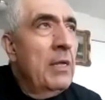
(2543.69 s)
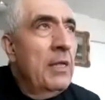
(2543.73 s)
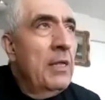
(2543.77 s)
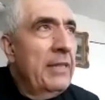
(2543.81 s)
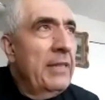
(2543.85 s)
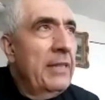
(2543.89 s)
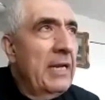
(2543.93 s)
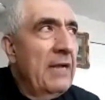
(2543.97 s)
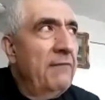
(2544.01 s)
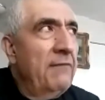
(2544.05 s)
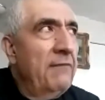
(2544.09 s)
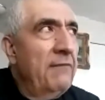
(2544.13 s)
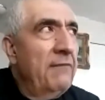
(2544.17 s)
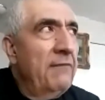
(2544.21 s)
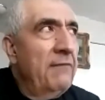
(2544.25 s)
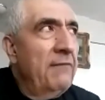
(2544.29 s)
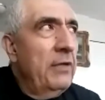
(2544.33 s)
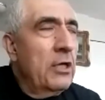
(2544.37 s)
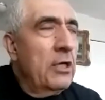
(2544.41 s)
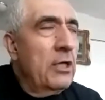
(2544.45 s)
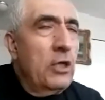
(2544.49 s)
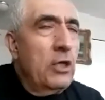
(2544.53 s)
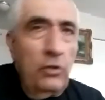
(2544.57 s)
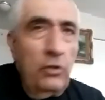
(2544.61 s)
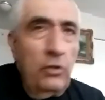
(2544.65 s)
And I have a
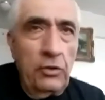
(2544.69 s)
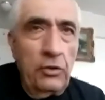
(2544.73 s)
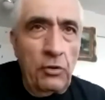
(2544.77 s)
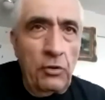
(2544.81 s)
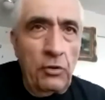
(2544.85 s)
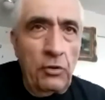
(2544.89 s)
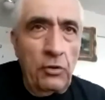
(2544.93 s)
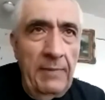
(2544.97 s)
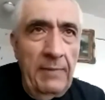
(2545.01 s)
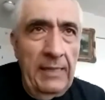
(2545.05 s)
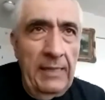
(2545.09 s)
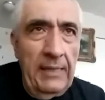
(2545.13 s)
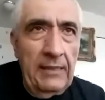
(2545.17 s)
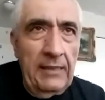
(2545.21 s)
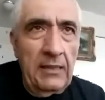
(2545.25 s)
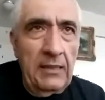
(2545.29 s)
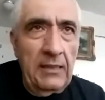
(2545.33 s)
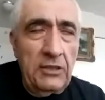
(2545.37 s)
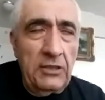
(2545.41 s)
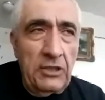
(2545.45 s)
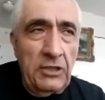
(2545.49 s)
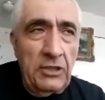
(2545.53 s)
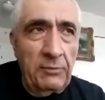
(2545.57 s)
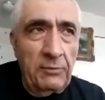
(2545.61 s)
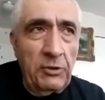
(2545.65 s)
cute roommate. He
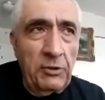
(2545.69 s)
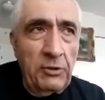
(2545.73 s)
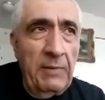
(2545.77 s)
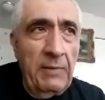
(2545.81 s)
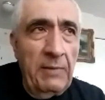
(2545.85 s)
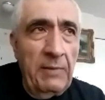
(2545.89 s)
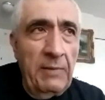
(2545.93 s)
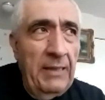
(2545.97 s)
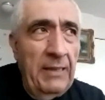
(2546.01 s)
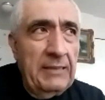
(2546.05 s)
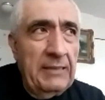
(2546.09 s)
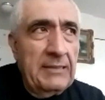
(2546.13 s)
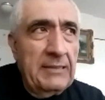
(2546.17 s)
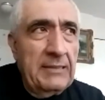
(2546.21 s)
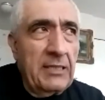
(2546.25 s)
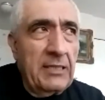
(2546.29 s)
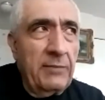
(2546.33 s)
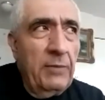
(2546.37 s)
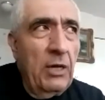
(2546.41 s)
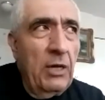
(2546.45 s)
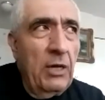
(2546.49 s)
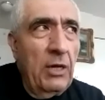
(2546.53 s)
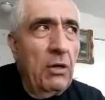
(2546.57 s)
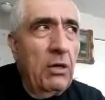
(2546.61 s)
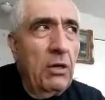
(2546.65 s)
jumped into my bed. He said to me,
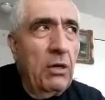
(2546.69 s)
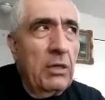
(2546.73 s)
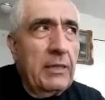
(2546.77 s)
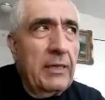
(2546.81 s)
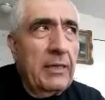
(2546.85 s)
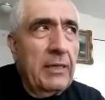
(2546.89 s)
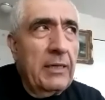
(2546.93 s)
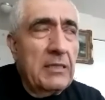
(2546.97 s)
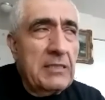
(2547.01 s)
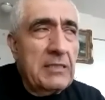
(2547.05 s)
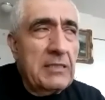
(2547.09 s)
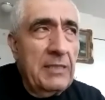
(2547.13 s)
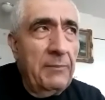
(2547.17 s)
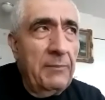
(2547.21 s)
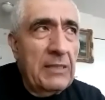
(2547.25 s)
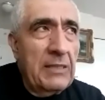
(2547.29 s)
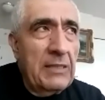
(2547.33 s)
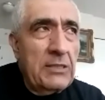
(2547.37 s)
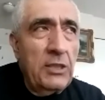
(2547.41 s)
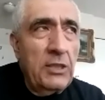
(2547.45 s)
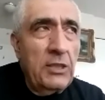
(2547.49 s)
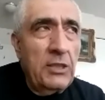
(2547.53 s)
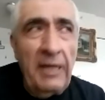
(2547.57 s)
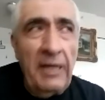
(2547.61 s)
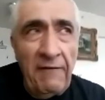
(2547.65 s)
"Oh, can I sleep next to
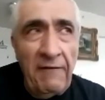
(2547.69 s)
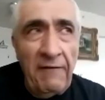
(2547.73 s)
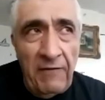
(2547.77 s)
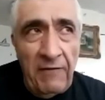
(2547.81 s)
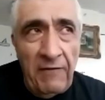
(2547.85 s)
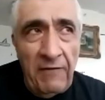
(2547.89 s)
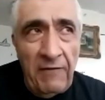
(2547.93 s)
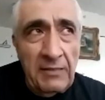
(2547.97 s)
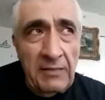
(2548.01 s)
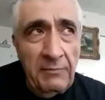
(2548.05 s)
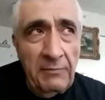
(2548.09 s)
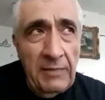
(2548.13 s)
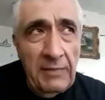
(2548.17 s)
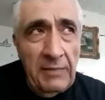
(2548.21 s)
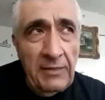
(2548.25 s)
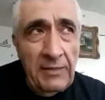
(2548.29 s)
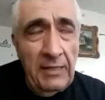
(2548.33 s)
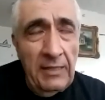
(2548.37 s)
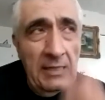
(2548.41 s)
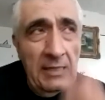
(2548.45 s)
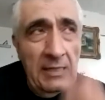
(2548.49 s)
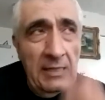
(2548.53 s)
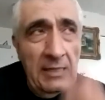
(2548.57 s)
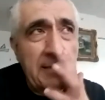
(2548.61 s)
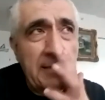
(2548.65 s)
you?" And I fucked him that night.
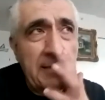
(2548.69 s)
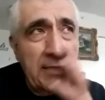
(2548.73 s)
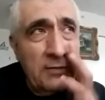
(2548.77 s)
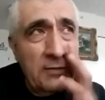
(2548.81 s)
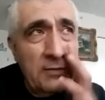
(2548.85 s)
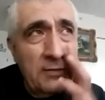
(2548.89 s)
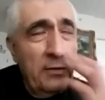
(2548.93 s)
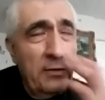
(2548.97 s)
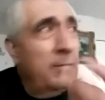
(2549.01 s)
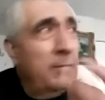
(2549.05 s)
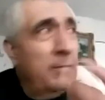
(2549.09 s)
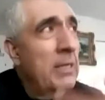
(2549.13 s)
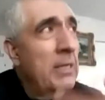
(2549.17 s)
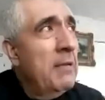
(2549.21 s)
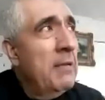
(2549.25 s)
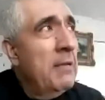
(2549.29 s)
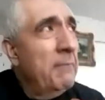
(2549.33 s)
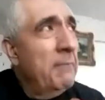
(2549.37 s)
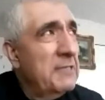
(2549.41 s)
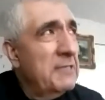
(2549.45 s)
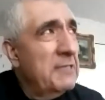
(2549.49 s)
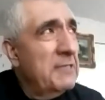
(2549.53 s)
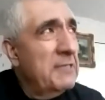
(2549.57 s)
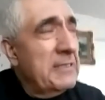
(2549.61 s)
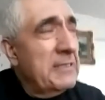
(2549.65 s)
I had sex with
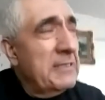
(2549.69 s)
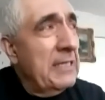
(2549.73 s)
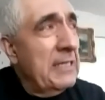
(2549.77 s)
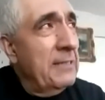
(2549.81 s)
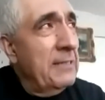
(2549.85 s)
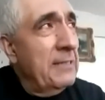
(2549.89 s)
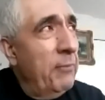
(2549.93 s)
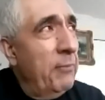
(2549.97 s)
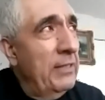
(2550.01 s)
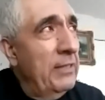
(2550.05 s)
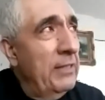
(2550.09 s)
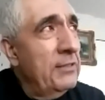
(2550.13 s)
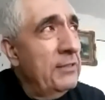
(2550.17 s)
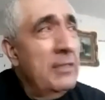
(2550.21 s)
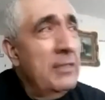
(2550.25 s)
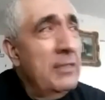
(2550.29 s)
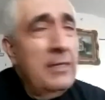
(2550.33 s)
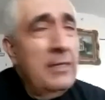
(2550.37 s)
him. That's the point.